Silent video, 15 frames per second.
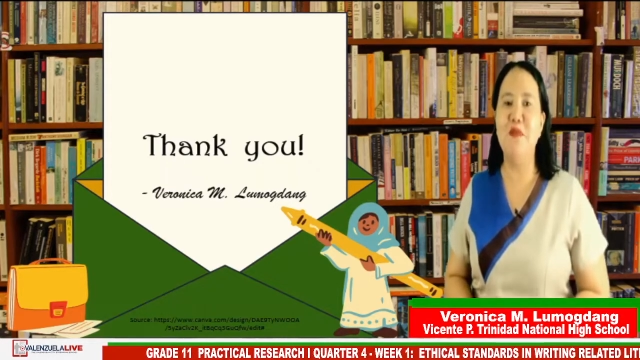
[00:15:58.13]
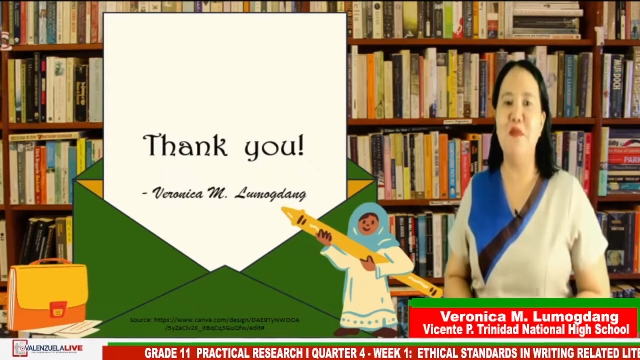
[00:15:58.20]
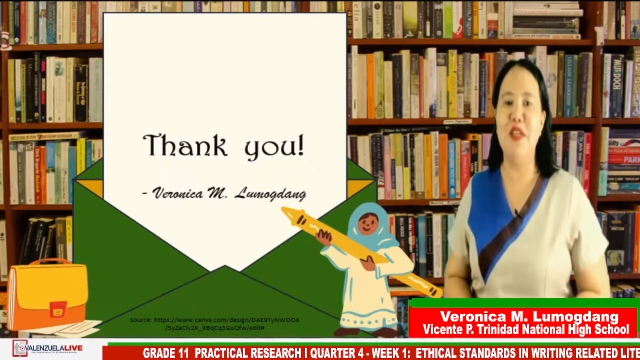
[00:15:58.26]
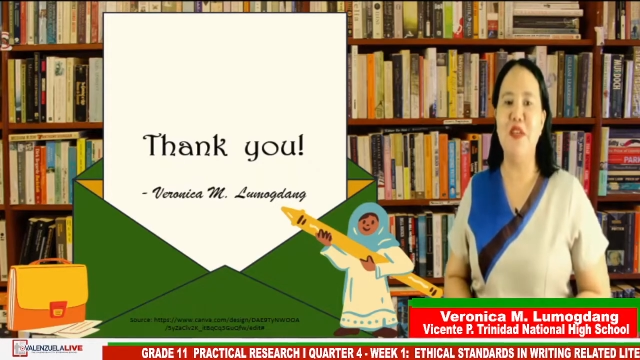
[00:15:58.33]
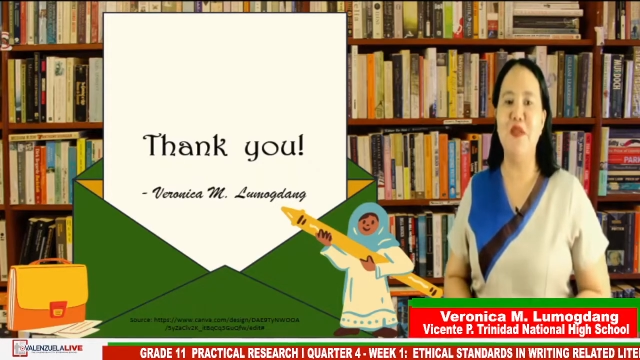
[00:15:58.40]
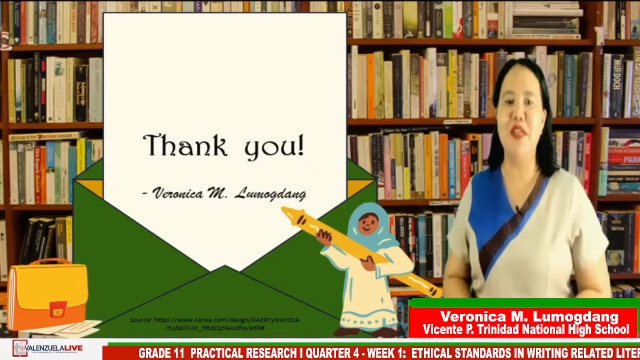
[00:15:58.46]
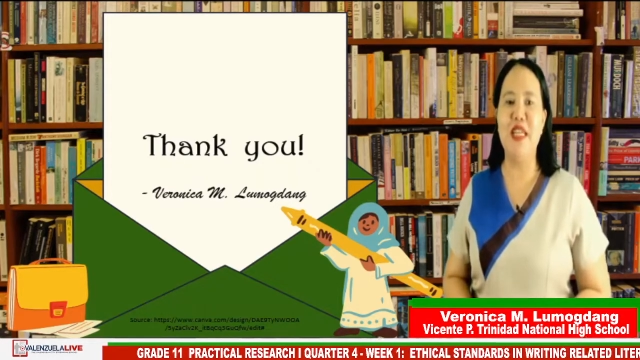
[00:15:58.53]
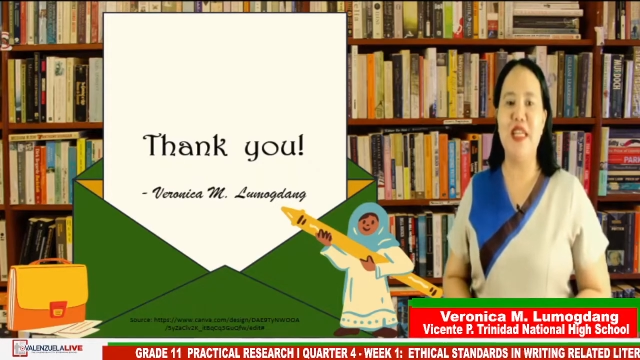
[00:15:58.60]

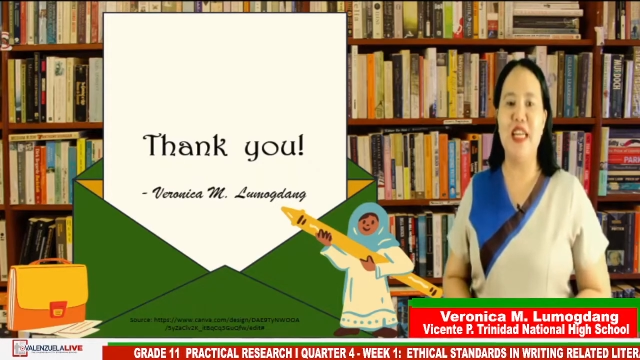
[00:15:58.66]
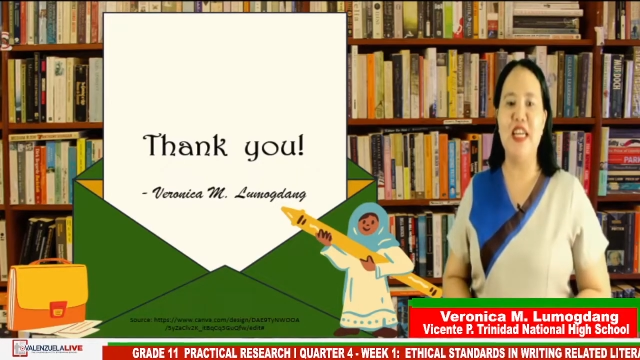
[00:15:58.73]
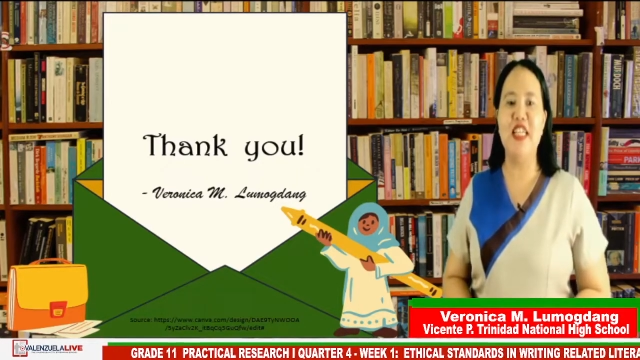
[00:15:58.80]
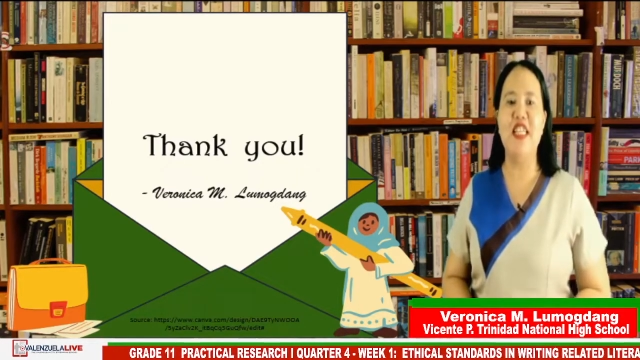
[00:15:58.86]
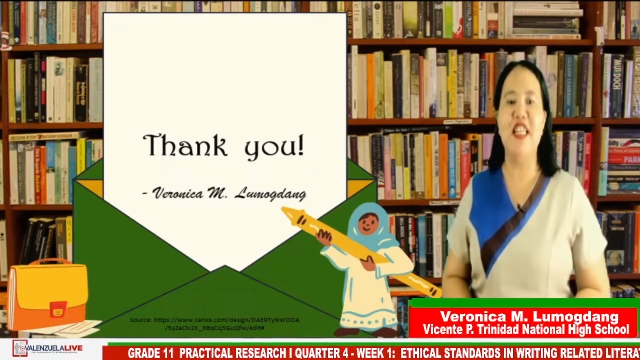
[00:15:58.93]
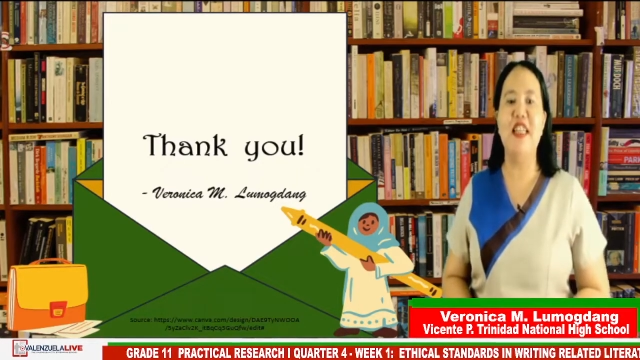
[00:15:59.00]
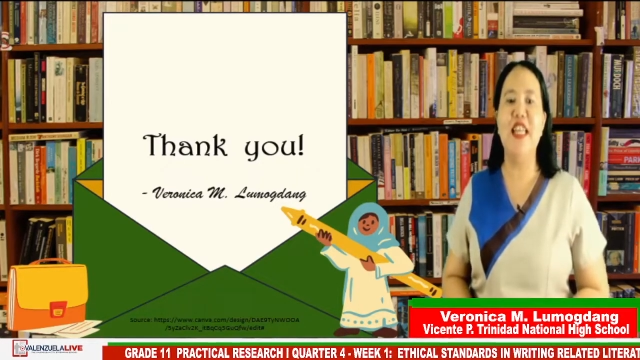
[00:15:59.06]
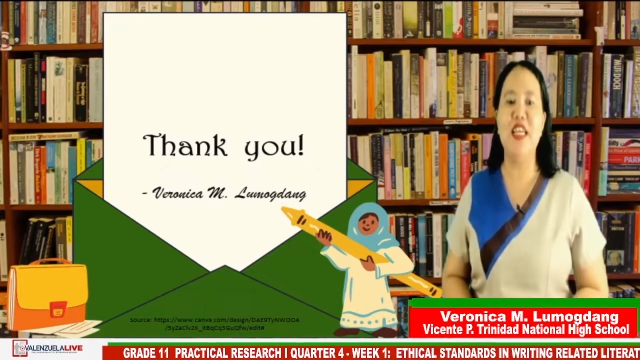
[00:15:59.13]
Trinidad
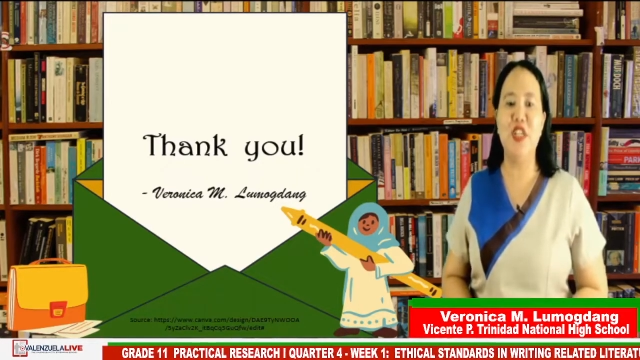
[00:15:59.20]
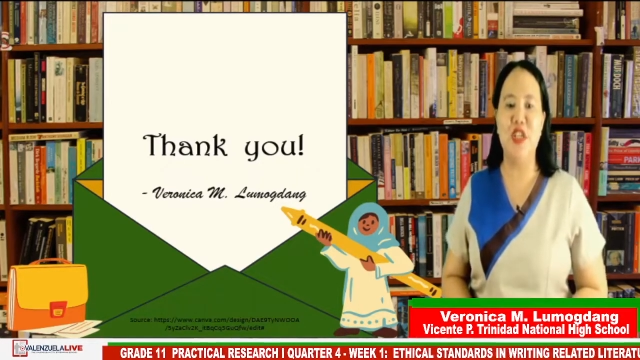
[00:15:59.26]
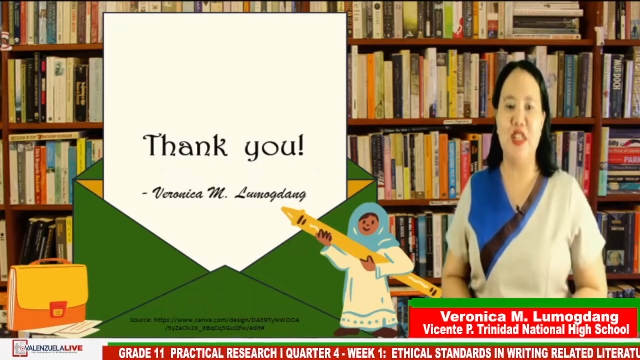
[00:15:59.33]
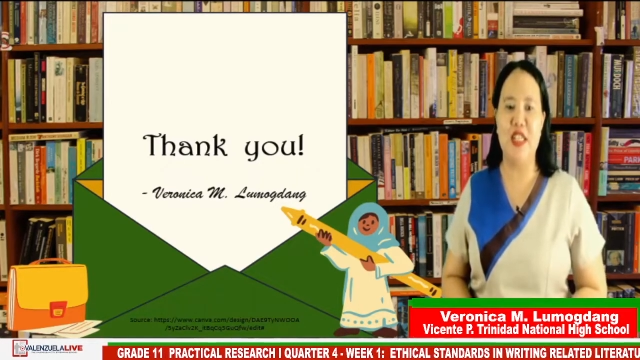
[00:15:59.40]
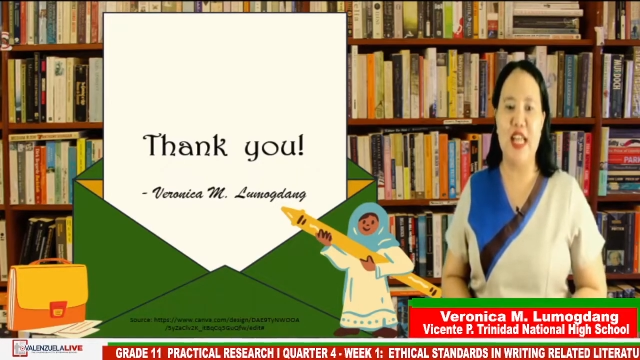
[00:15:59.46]
National High